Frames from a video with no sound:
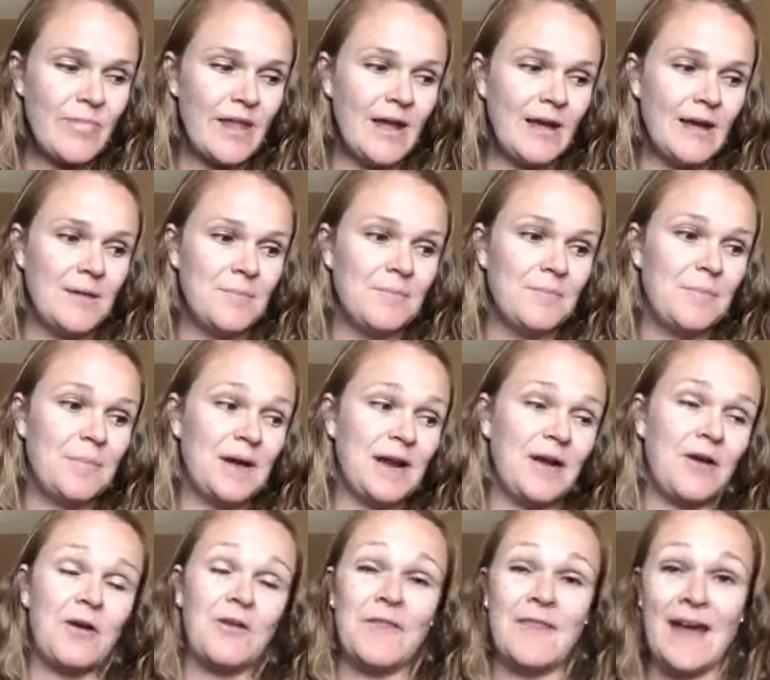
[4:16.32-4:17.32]

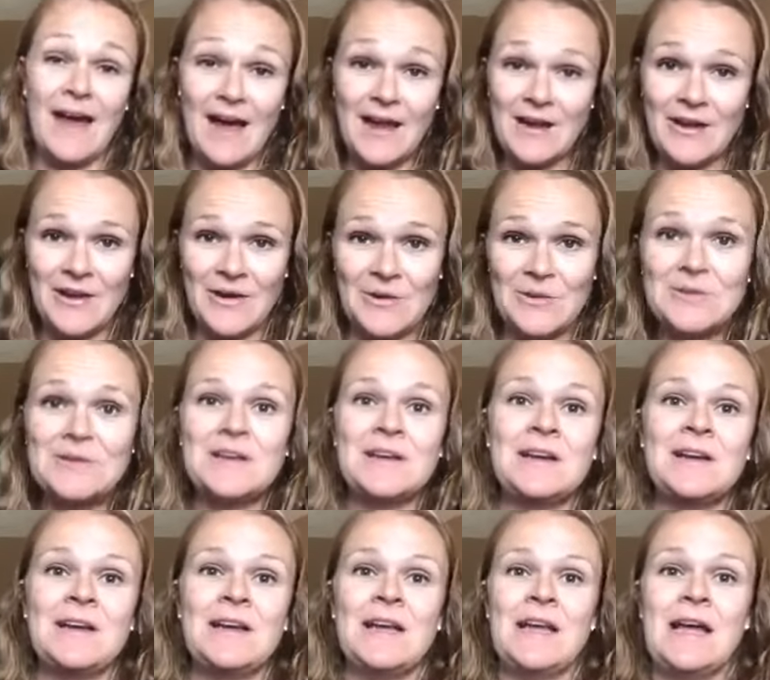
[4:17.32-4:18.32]
But on that note,
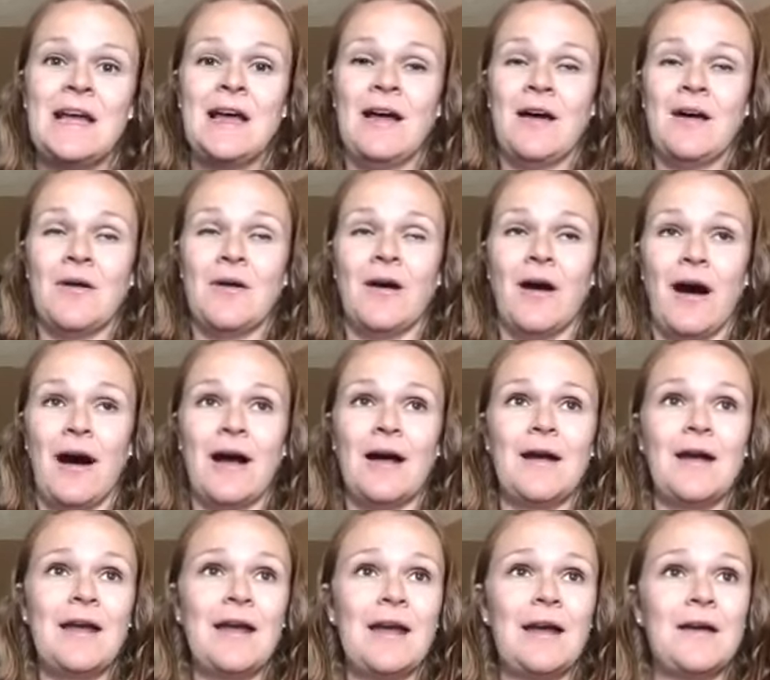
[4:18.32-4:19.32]

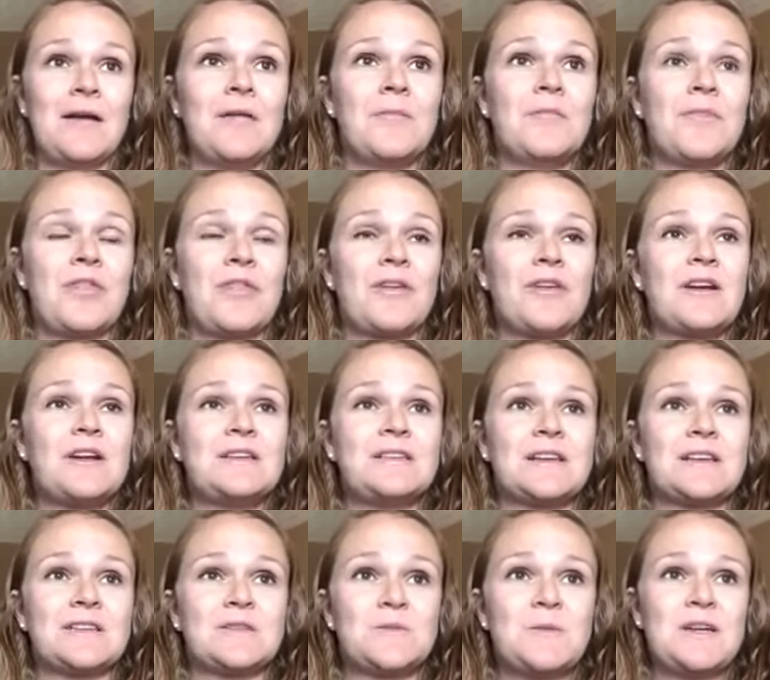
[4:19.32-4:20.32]
I am
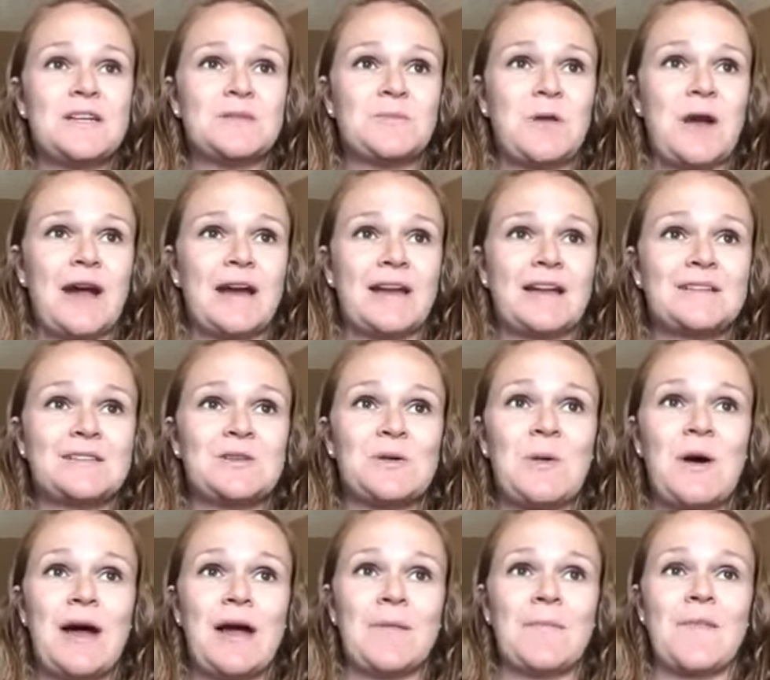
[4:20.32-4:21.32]
36 weeks pregnant, so
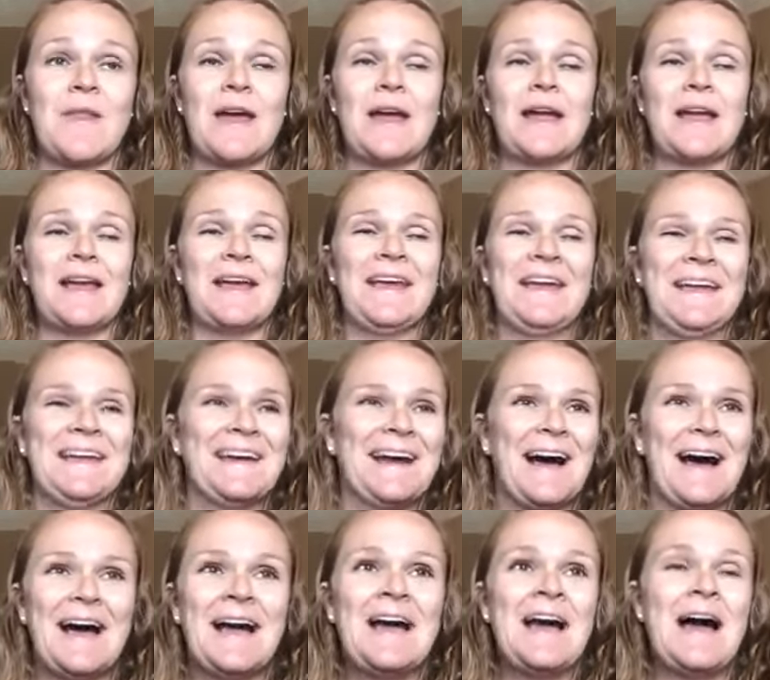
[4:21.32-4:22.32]
I am like
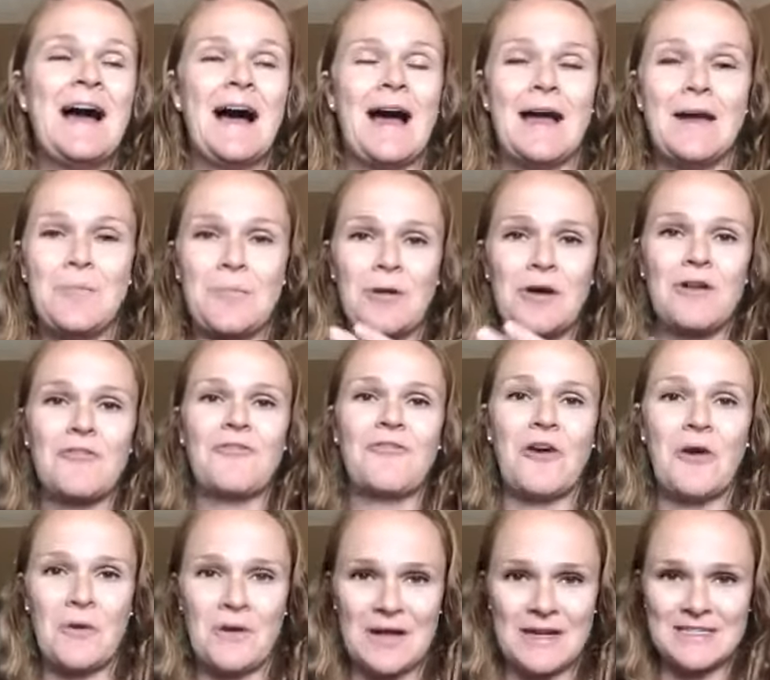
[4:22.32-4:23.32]
hyper
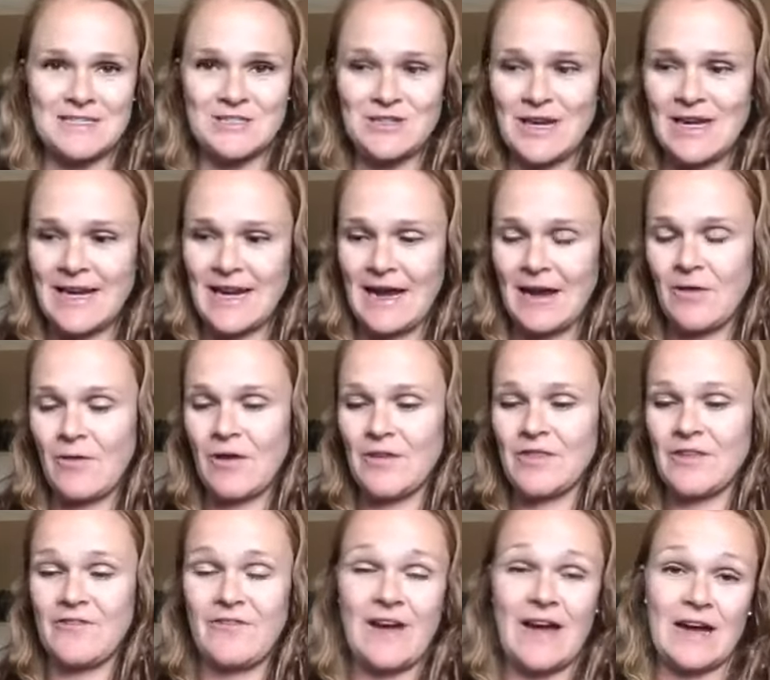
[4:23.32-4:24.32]
focused right now on
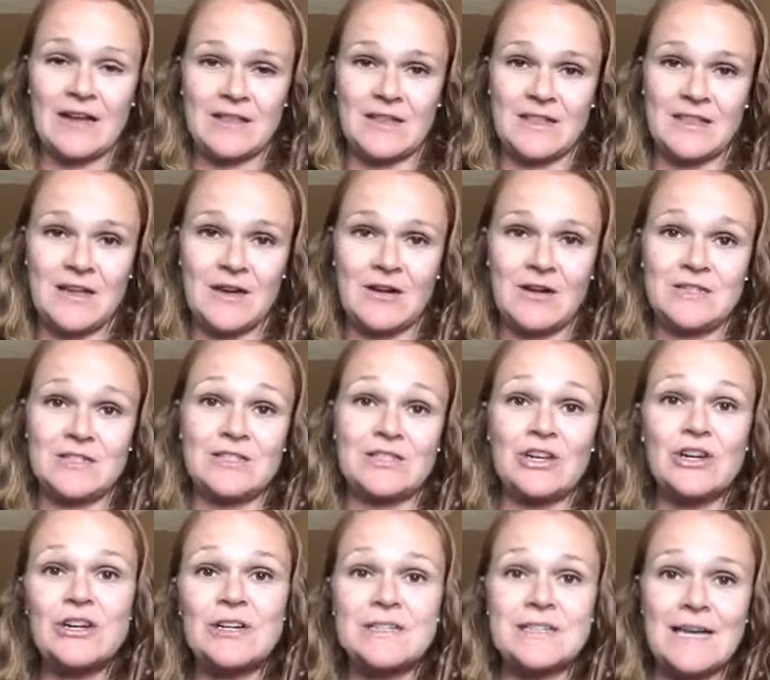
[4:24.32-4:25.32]
the fact that there are
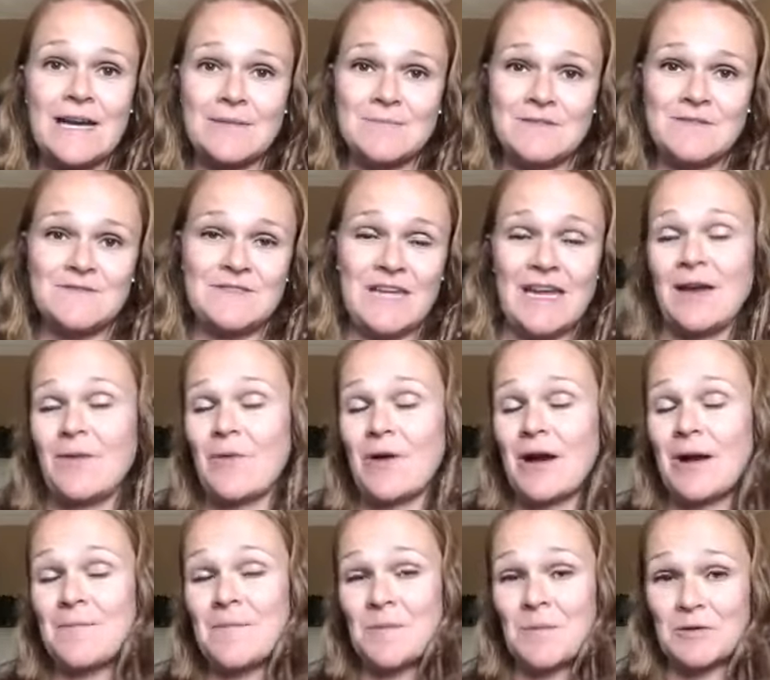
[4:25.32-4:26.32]
certain times of day where
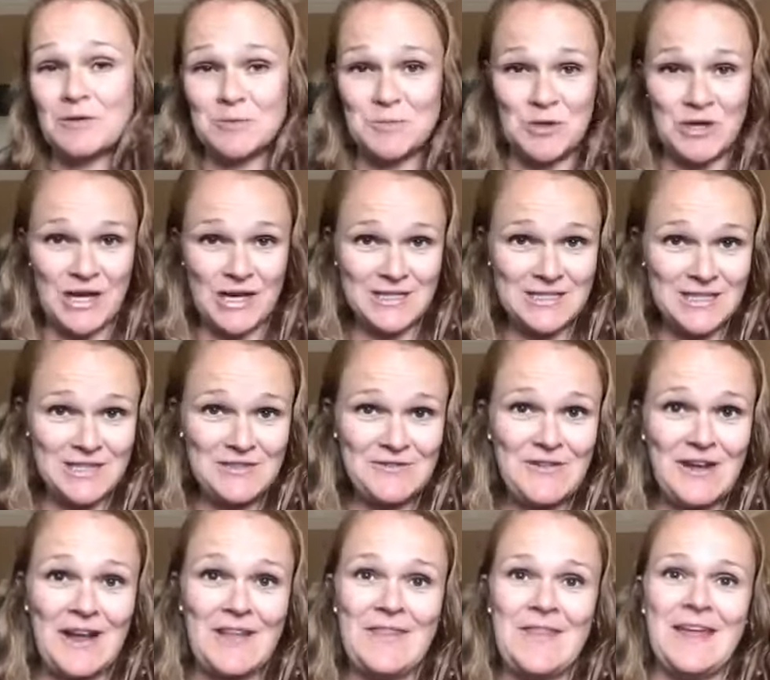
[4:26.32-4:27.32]
I'm the most productive,
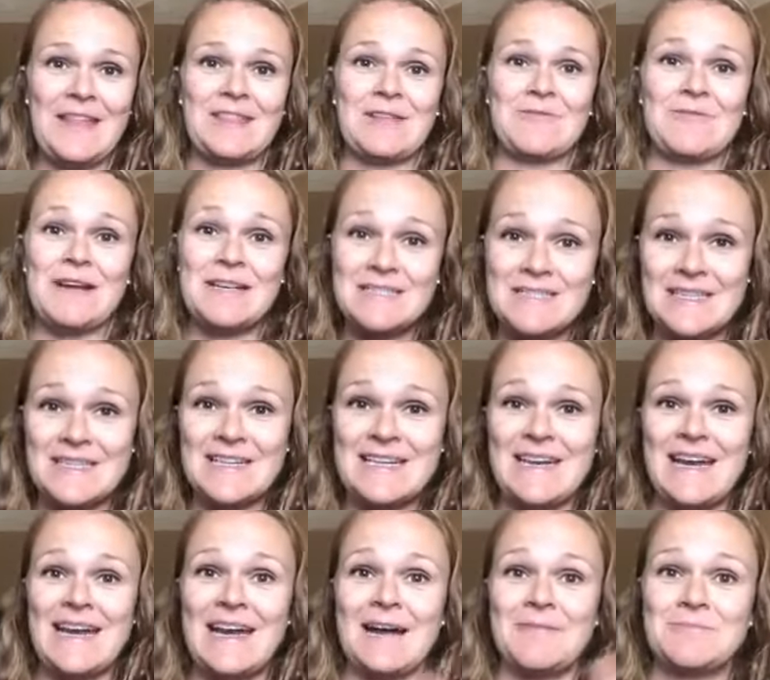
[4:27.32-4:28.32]
and then the rest of the
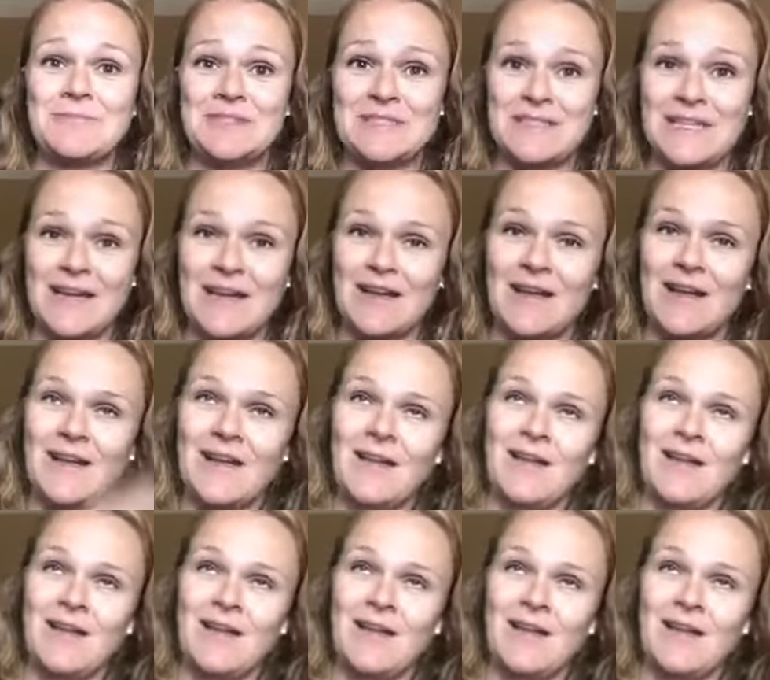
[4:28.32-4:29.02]
day I'm just like,